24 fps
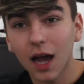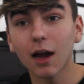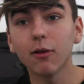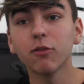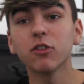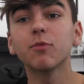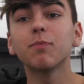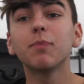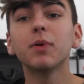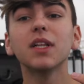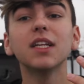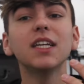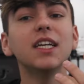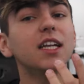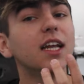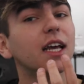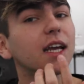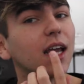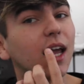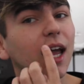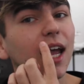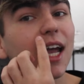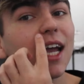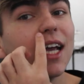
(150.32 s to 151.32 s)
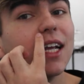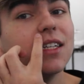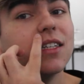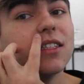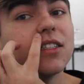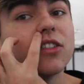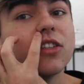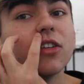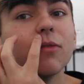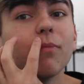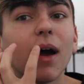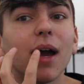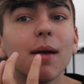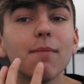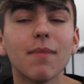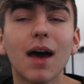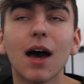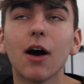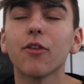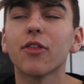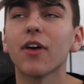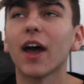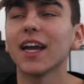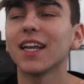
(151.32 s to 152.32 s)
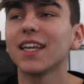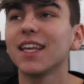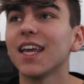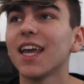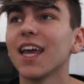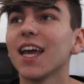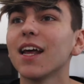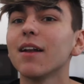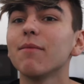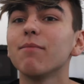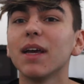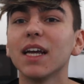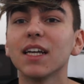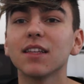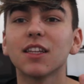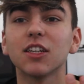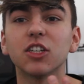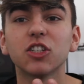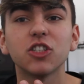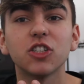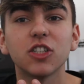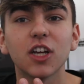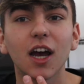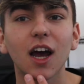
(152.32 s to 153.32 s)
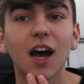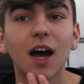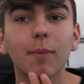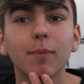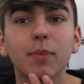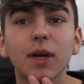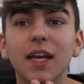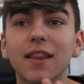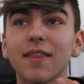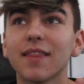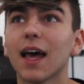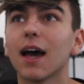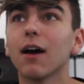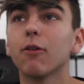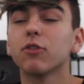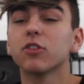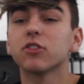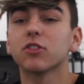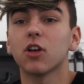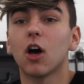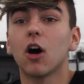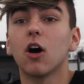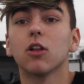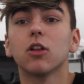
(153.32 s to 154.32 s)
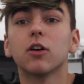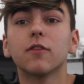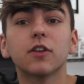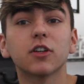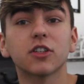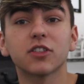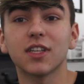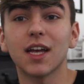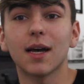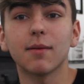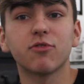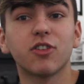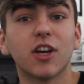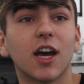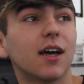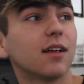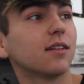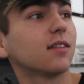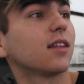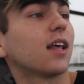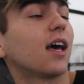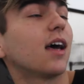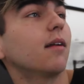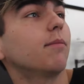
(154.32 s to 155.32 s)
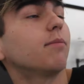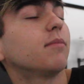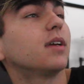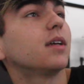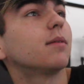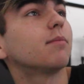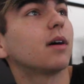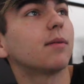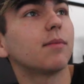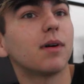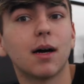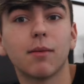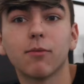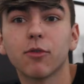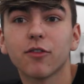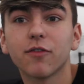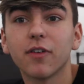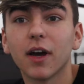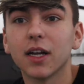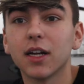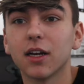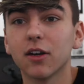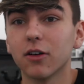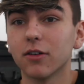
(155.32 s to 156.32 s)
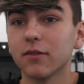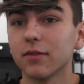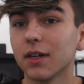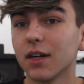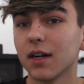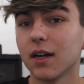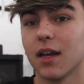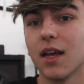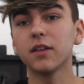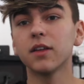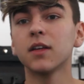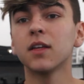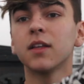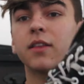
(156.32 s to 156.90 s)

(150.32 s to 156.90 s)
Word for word: I was bleeding into my mouth. I can't make this shit up, and that was all over Snapchat that me and my mom were fighting over.